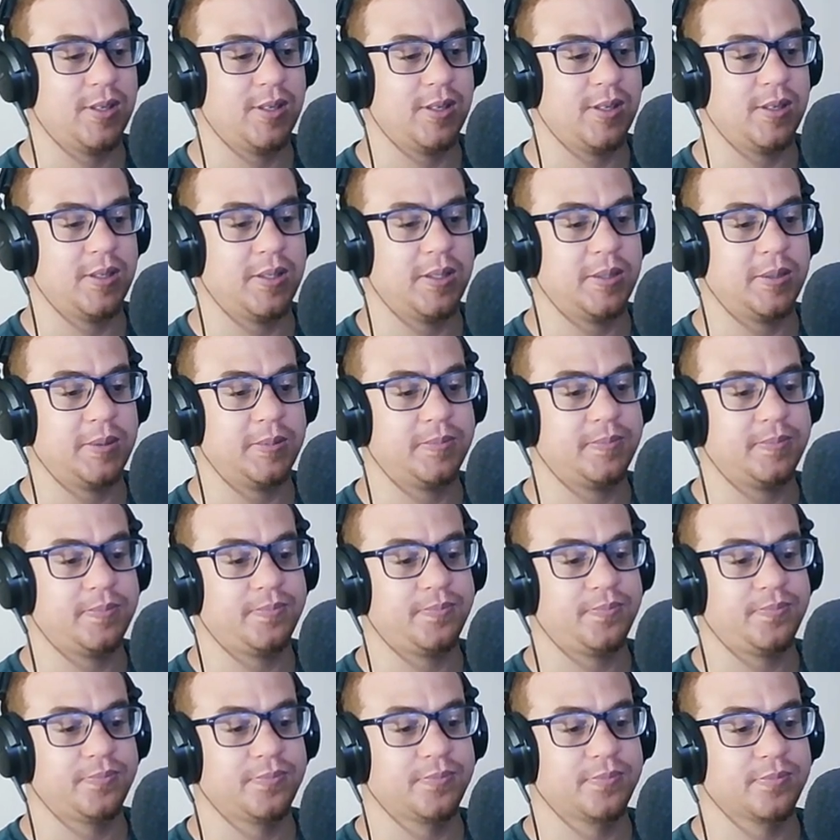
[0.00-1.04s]

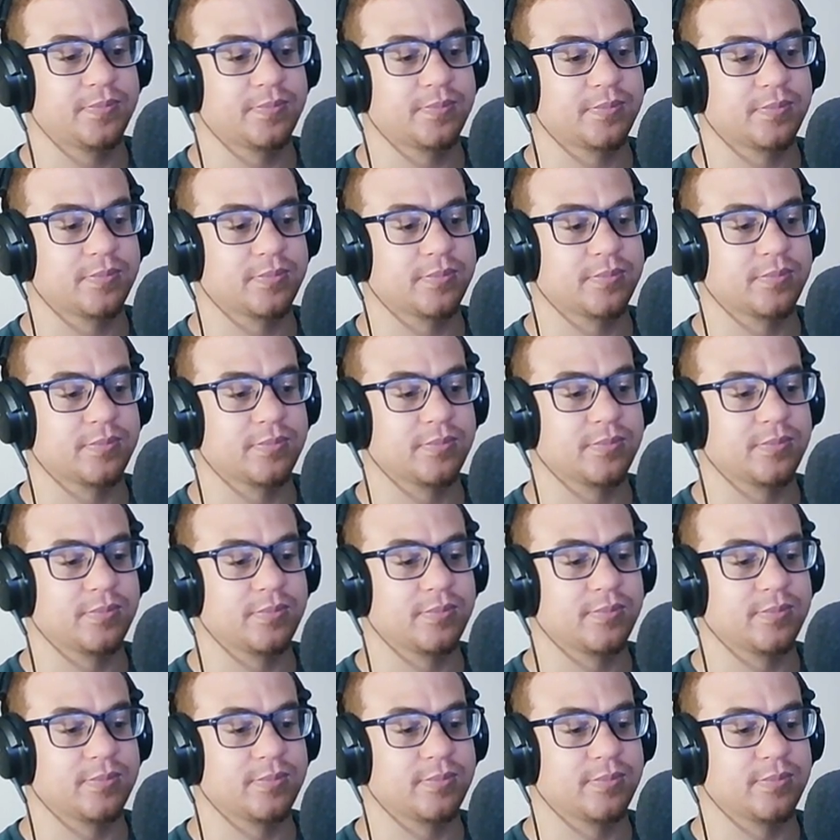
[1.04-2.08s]

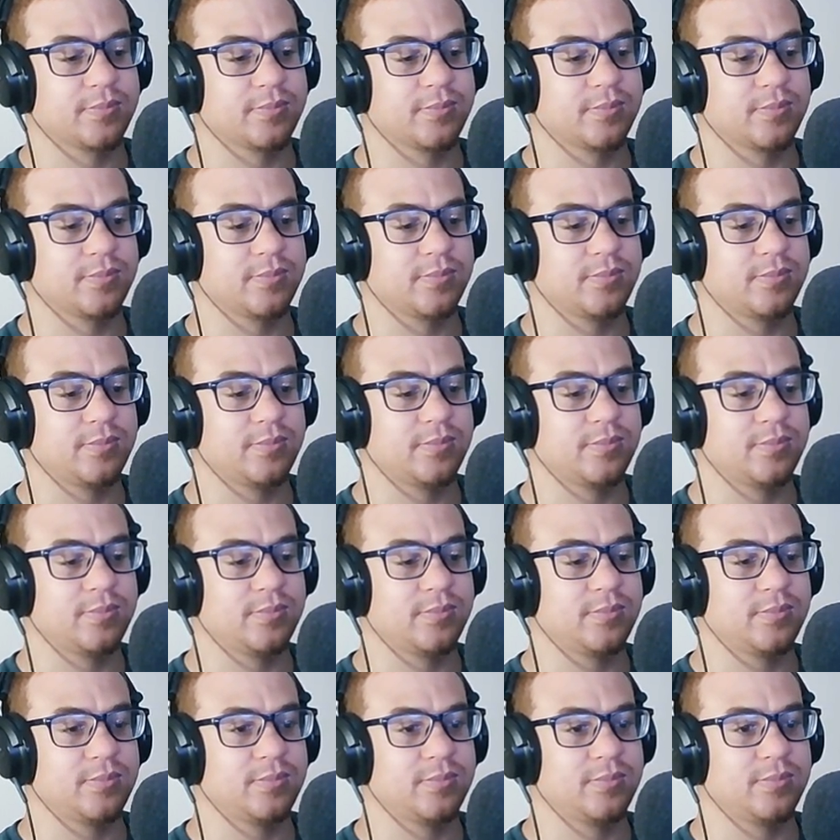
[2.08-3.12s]

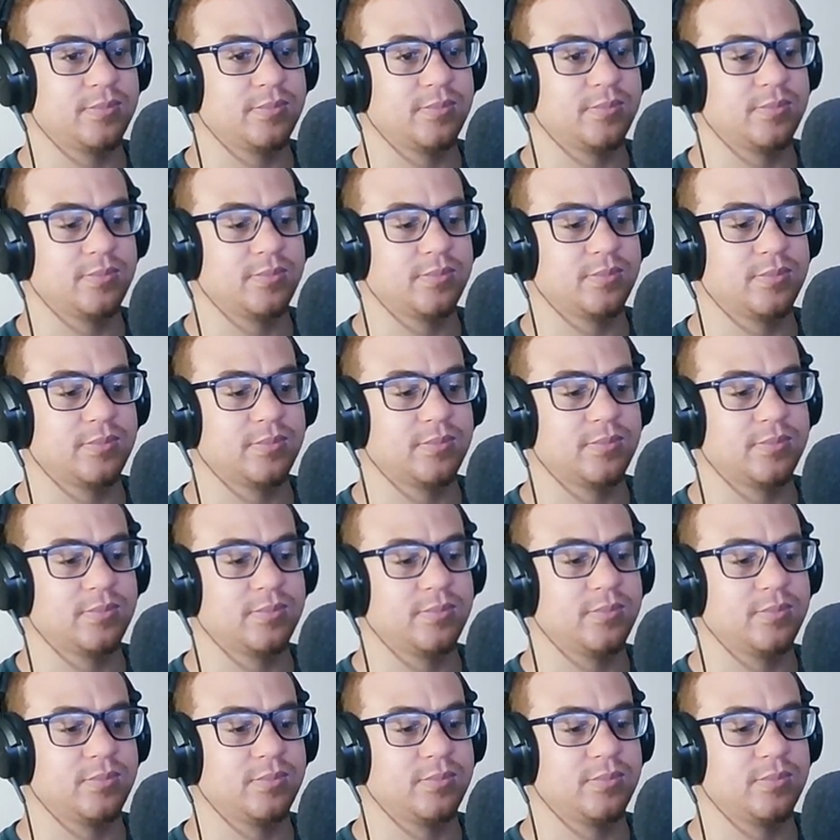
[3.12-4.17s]

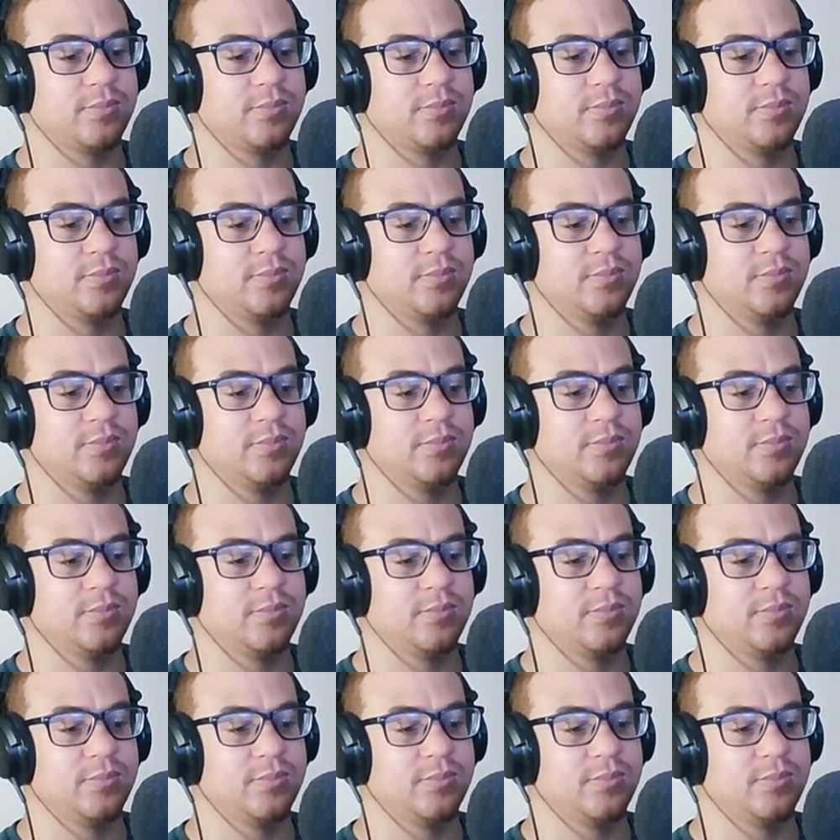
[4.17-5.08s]
Nothing is said.